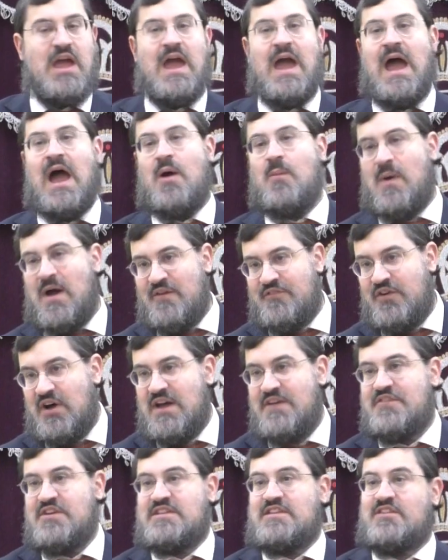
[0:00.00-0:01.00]
However,
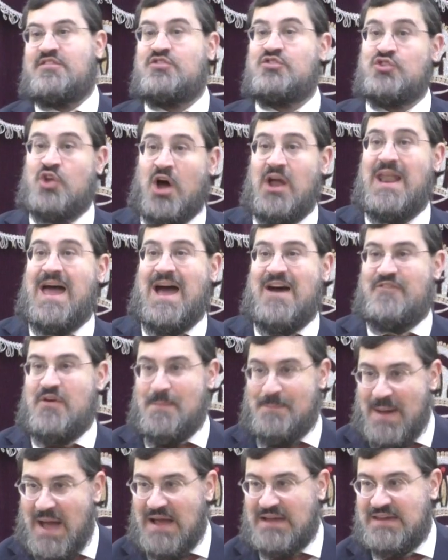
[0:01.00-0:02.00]
if it does not have a
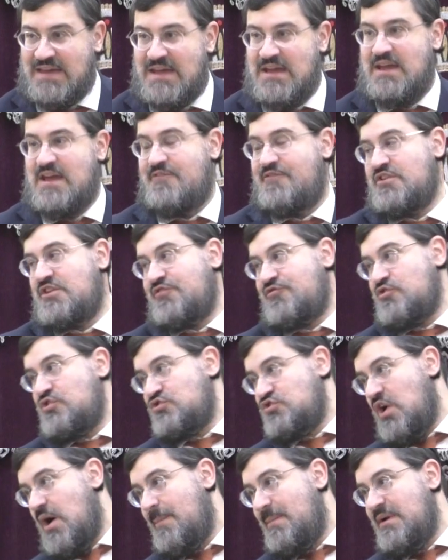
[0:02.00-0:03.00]
backing, if it's, for
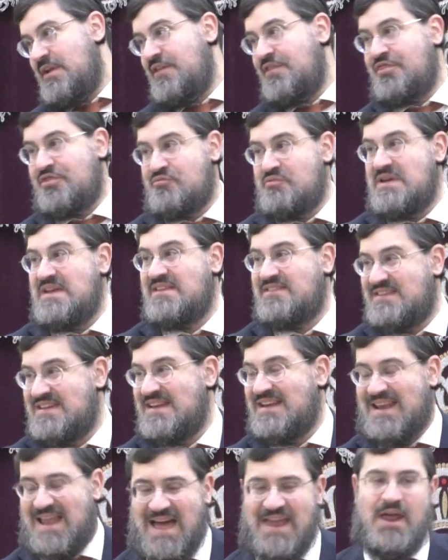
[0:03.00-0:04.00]
example, a
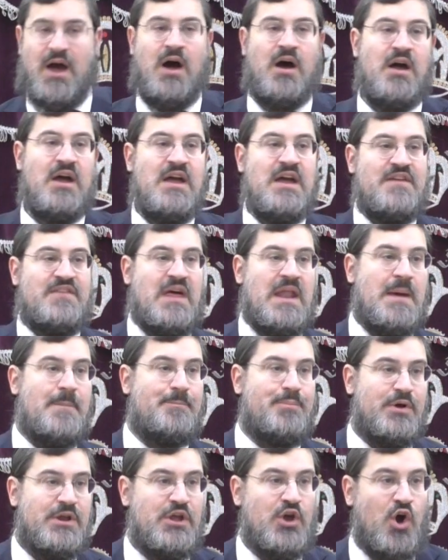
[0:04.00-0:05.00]
3D letter that I'm
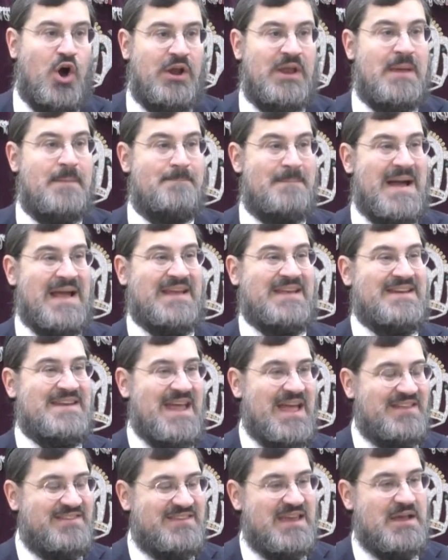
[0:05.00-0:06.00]
putting on a
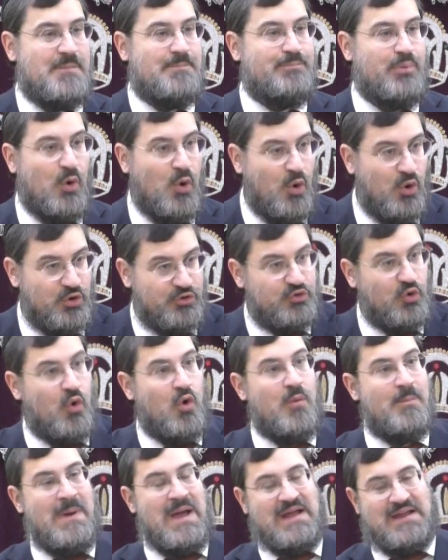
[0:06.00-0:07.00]
magnetic board
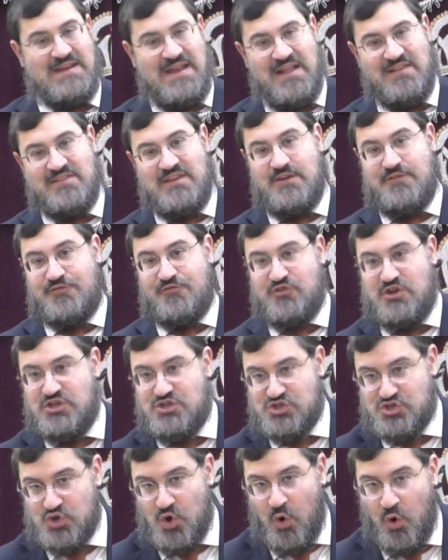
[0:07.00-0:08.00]
or magnetic
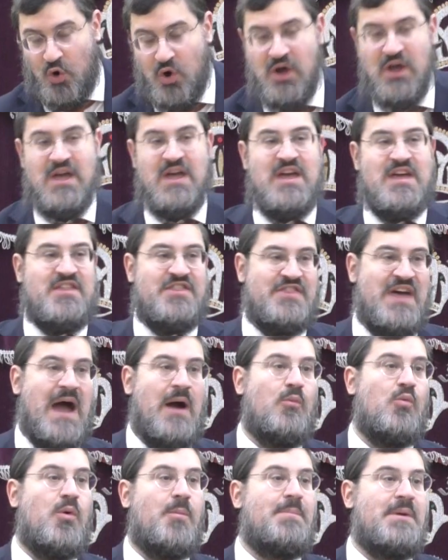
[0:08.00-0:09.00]
fridge door,
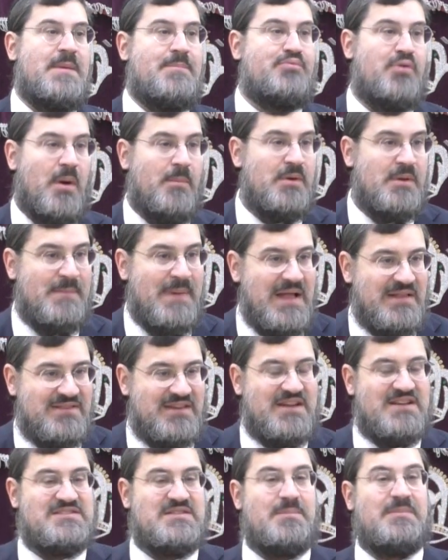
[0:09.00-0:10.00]
that will be
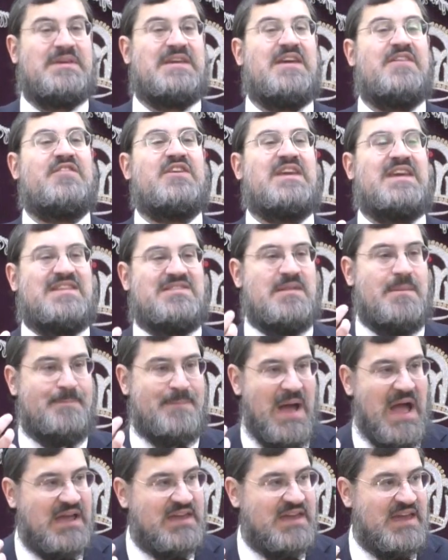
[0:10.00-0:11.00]
problematic because I'm giving it the
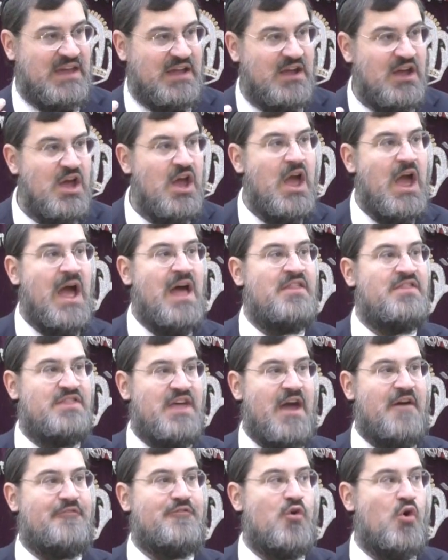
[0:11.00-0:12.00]
backing, and
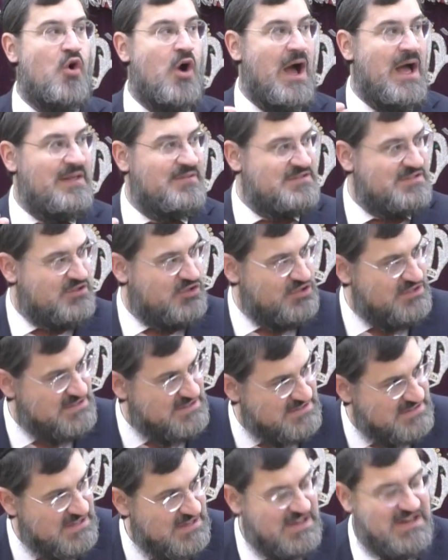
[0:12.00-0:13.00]
therefore it's
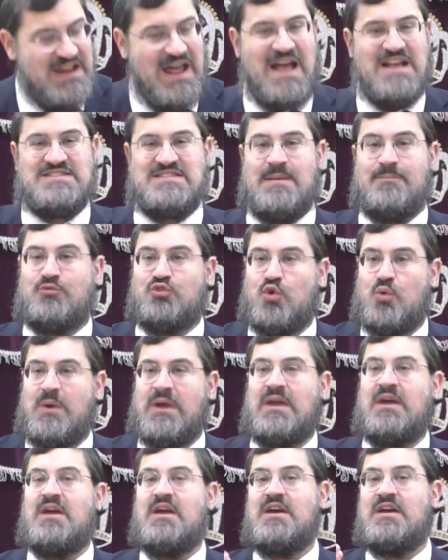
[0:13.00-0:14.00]
considered as I'm
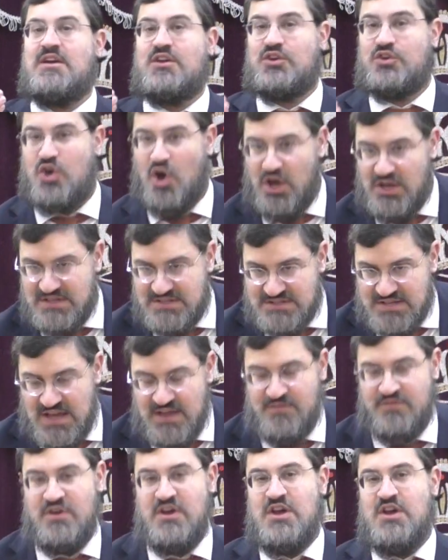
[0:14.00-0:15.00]
doing
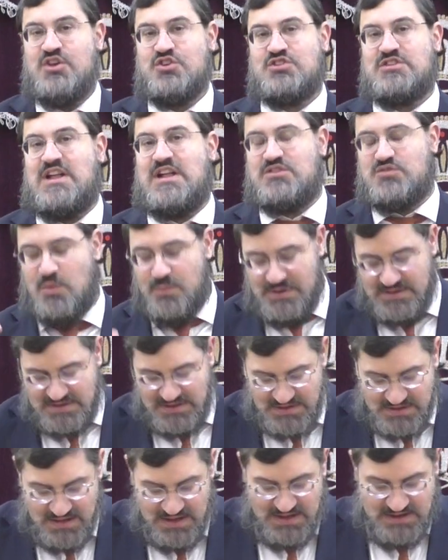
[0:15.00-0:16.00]
Kosev. So that's what we
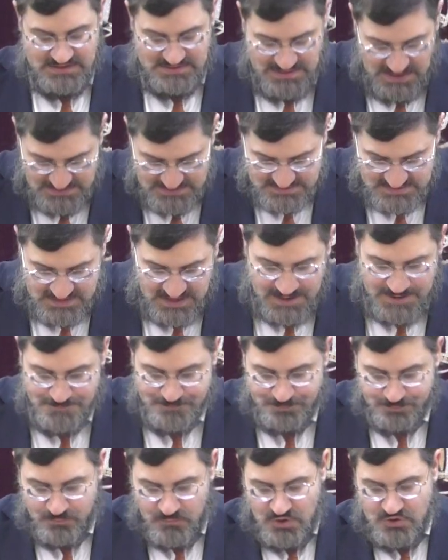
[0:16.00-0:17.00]
did yesterday.
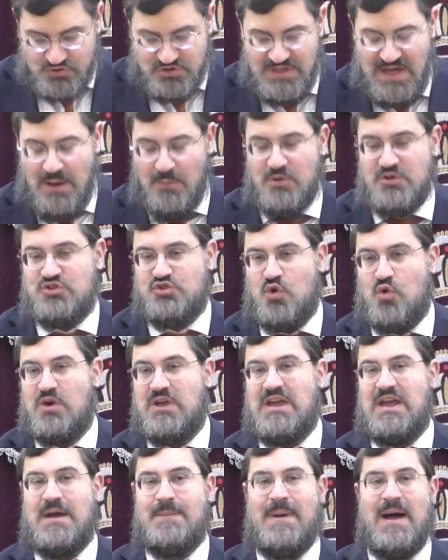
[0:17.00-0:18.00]
So that was
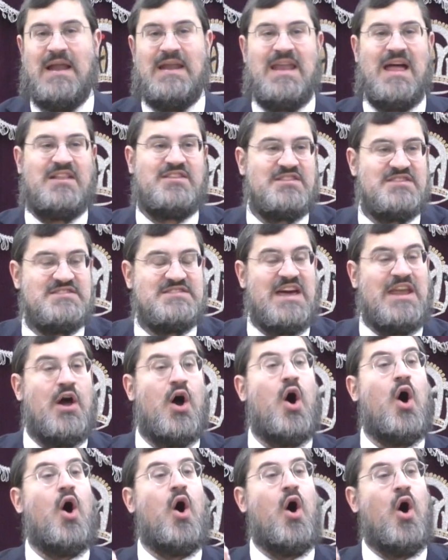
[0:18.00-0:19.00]
talking about letters that
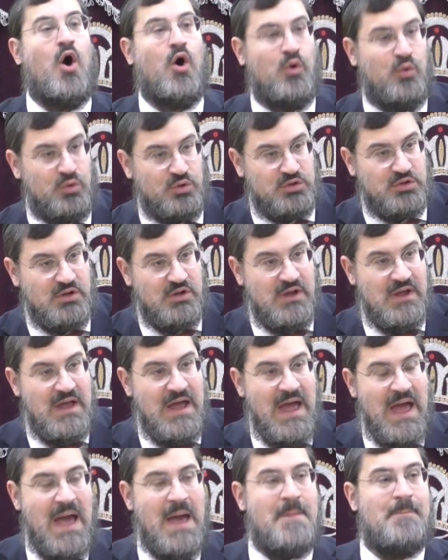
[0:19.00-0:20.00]
are whole
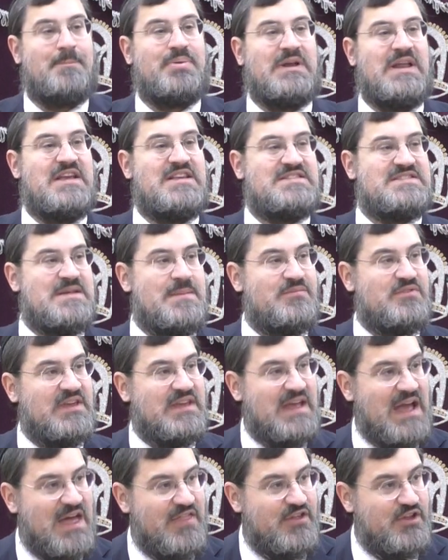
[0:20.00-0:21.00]
and placing them
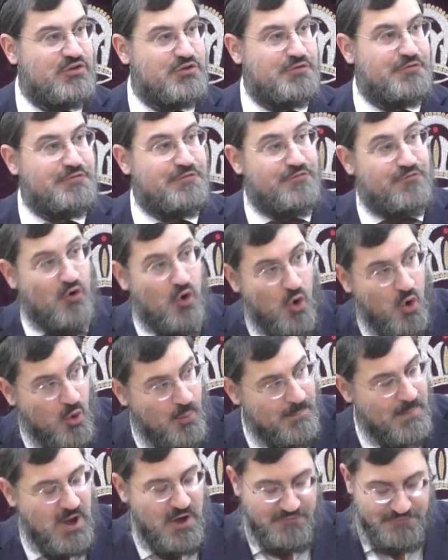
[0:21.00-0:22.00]
together to
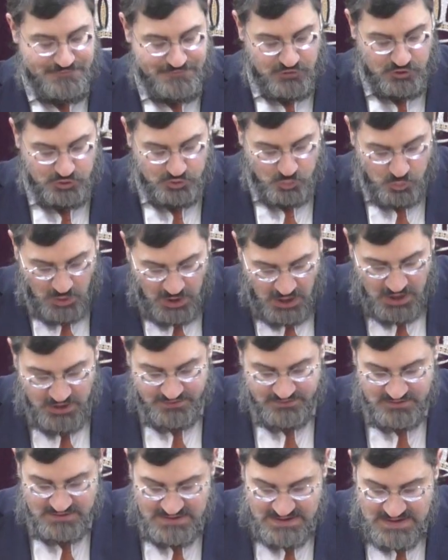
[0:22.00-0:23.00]
form a full
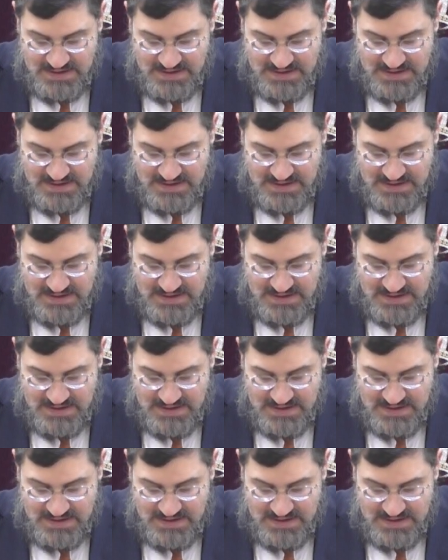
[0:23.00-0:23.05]
word.